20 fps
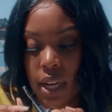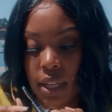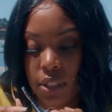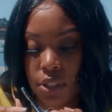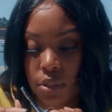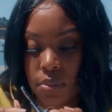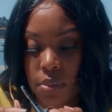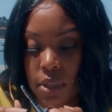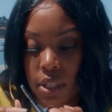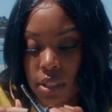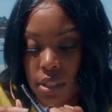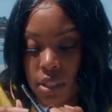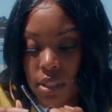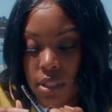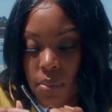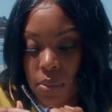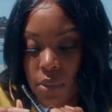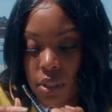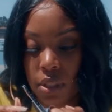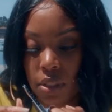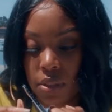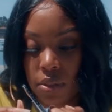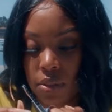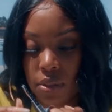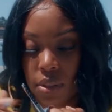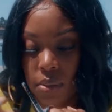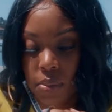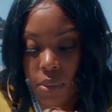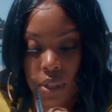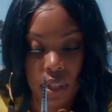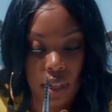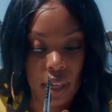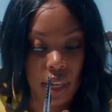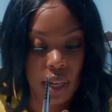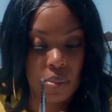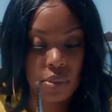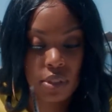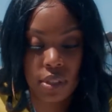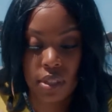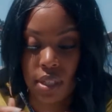not too much because I'm going to do some
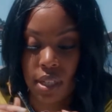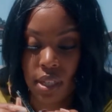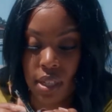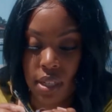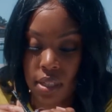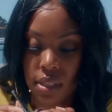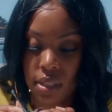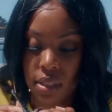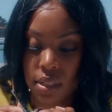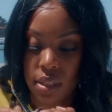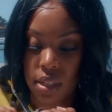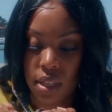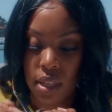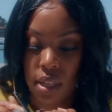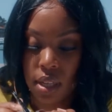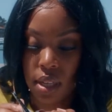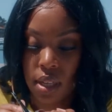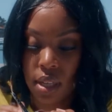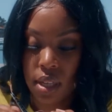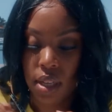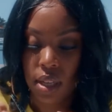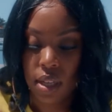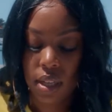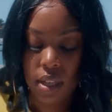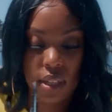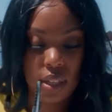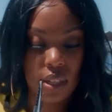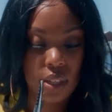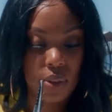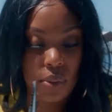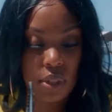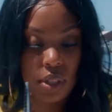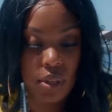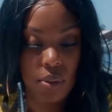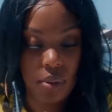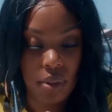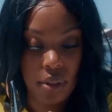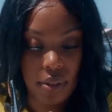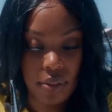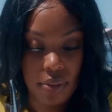encapsulating and we
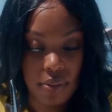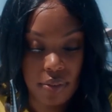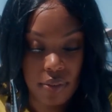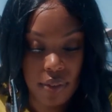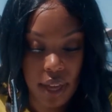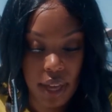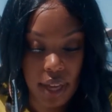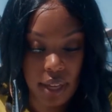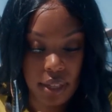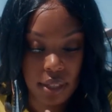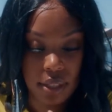don't want fat